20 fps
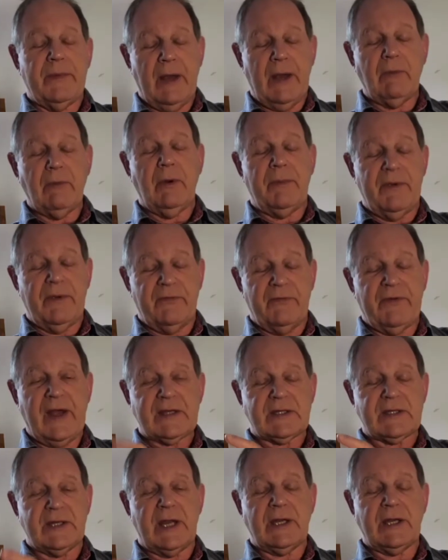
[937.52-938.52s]
would be
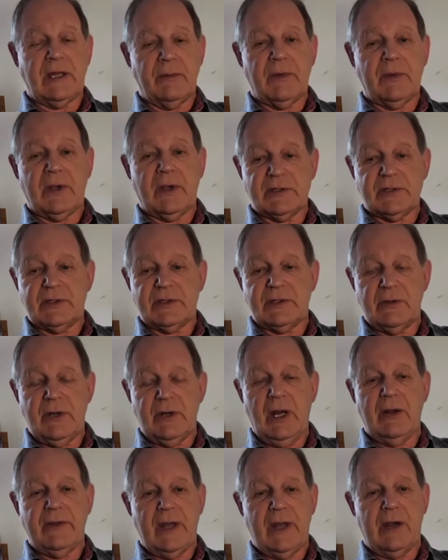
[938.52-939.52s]
fascinating, because, as you
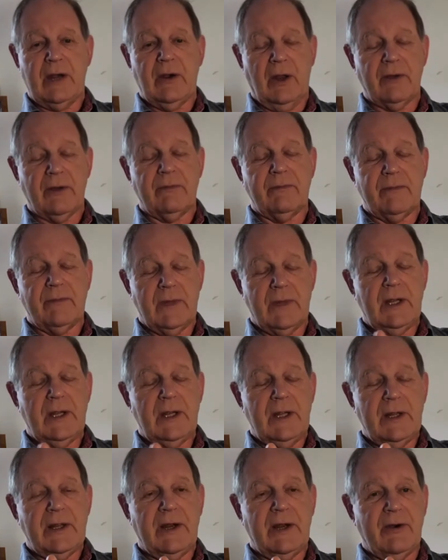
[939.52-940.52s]
know, they're on
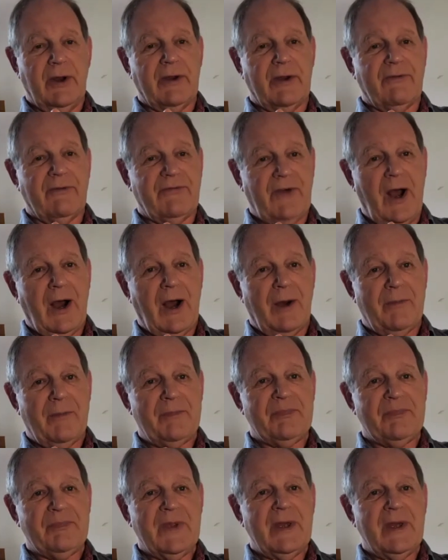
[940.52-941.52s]
a
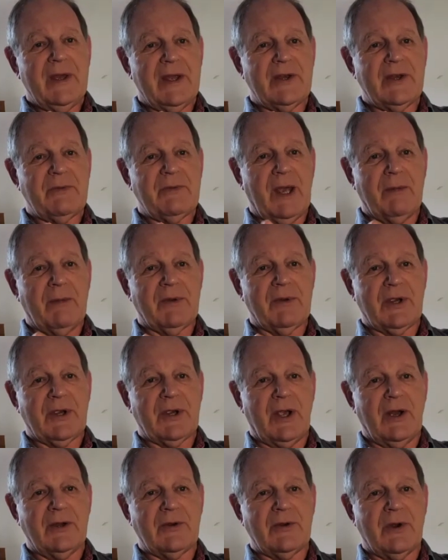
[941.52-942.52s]
farm, and to be able to
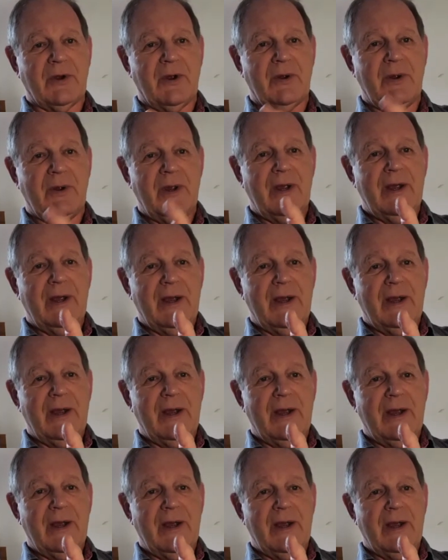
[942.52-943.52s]
go to
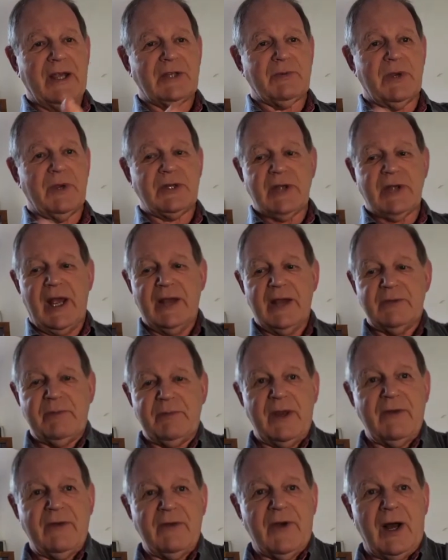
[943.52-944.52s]
a place which had
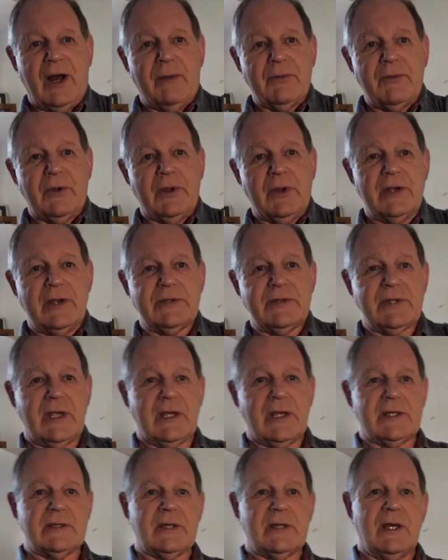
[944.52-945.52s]
been farmed all those
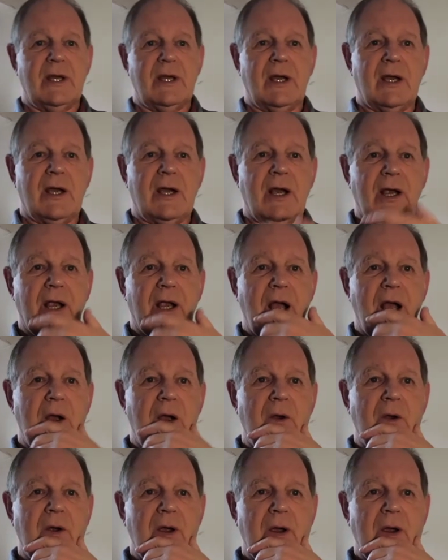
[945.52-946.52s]
years
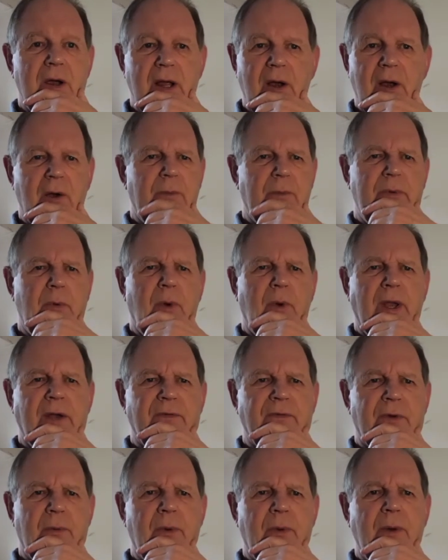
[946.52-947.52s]
ago, that would be
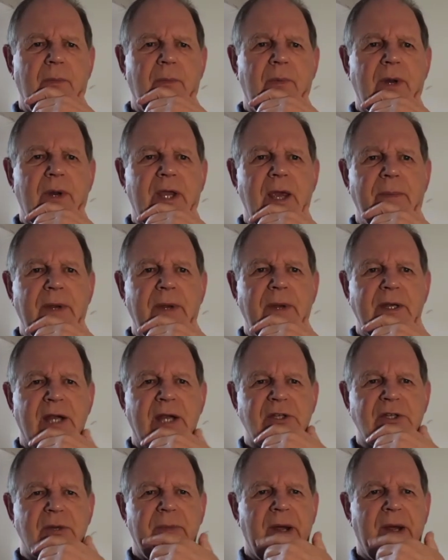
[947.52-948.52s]
wonderful. We'll keep in
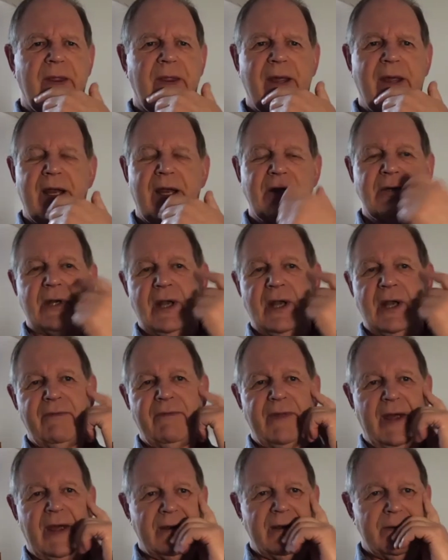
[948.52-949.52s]
touch about that. I should
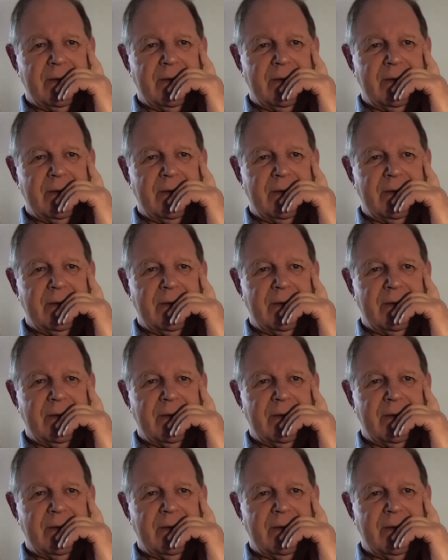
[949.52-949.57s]
love that.